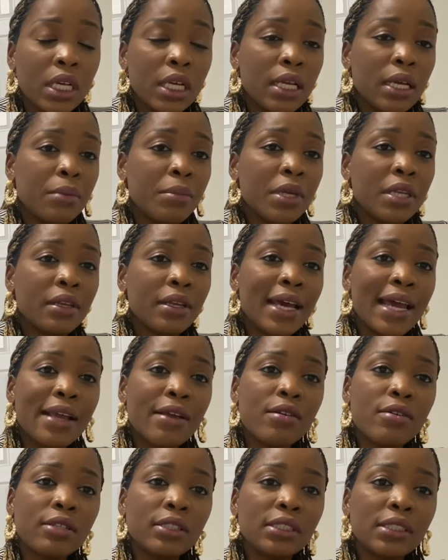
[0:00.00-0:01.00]
i mean i
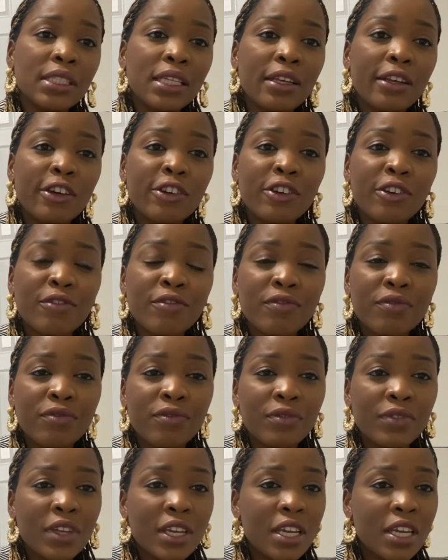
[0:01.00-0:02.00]
got a lot
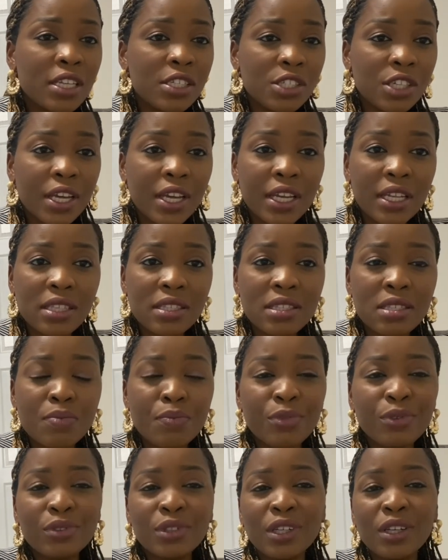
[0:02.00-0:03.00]
of agents
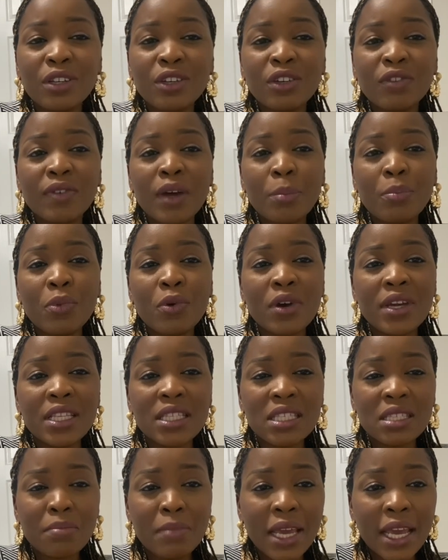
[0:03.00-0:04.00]
booked a lot of
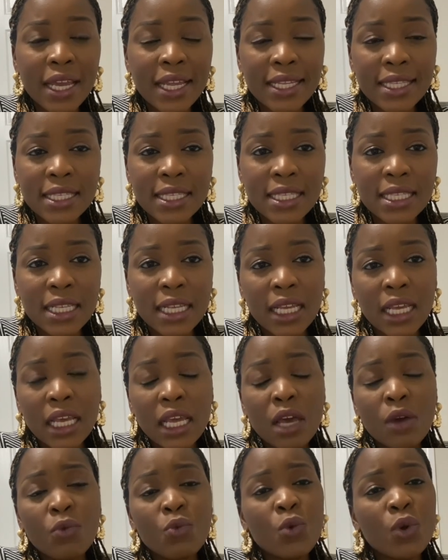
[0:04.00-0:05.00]
appointments
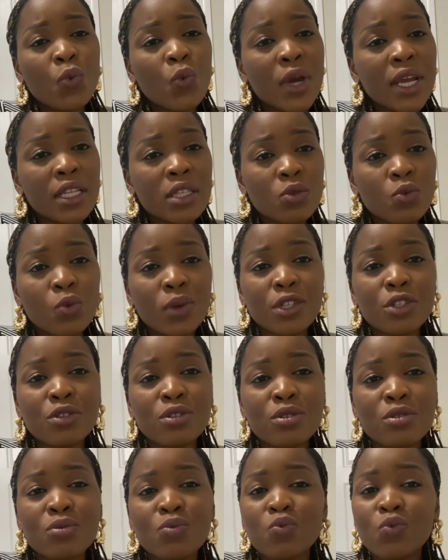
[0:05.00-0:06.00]
we went we're
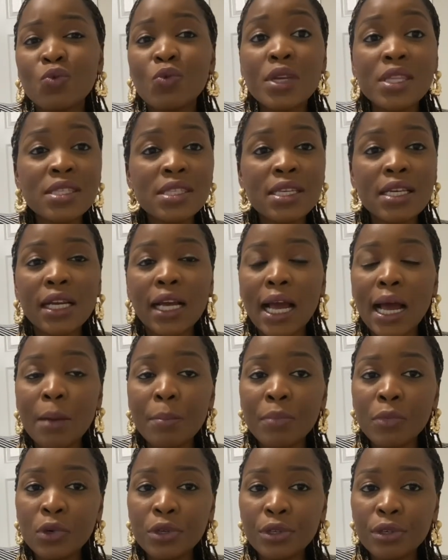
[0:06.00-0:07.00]
just wasting cab
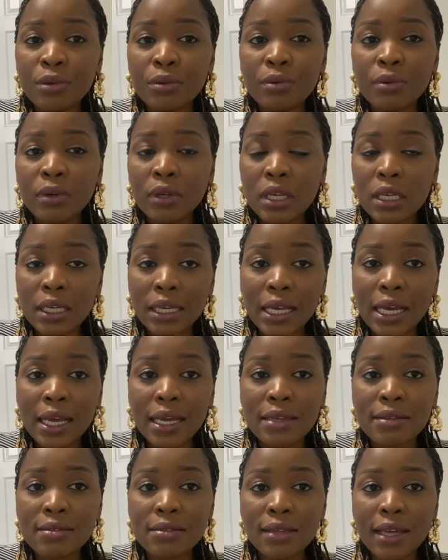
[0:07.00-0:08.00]
money oh.
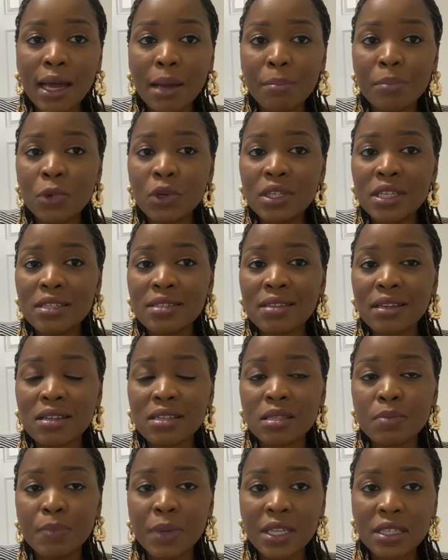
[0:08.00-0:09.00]
guys cab money is
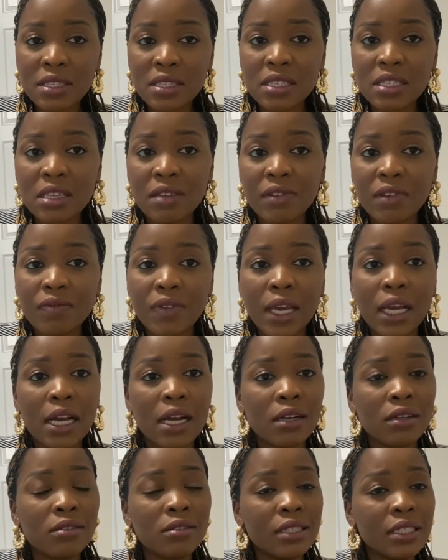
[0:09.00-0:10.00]
expensive if i
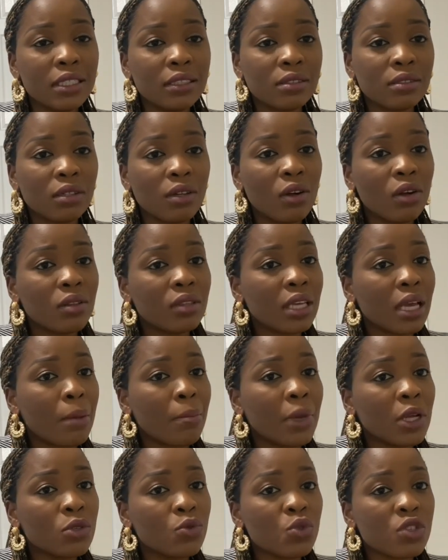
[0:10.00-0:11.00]
calculate all the
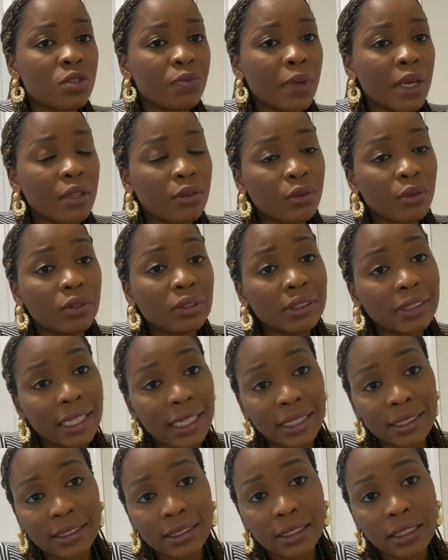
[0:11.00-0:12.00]
amounts we spent on
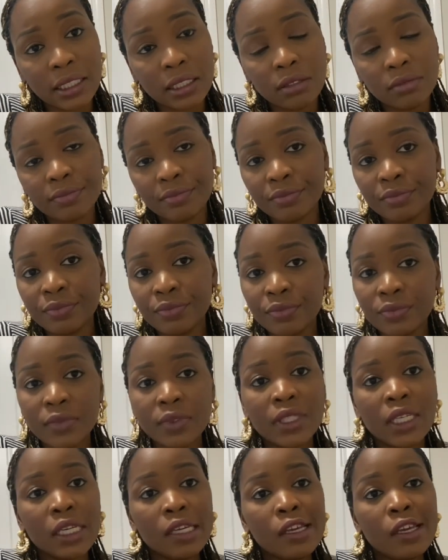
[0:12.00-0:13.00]
taxi hmm,
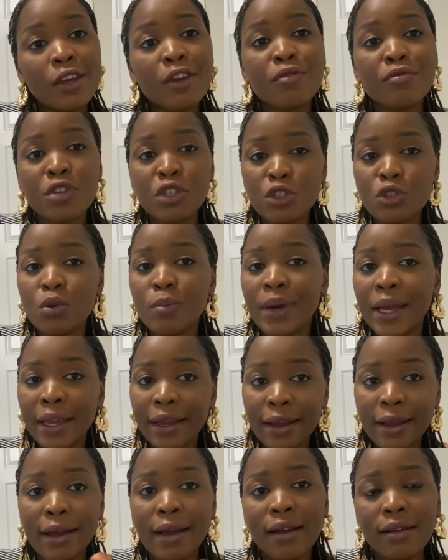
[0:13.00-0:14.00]
it reached to buy
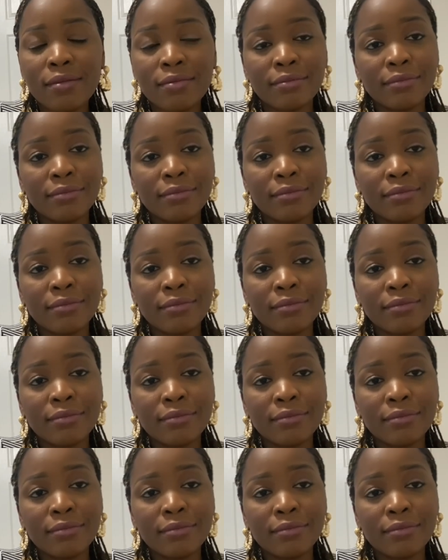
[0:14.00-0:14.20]
car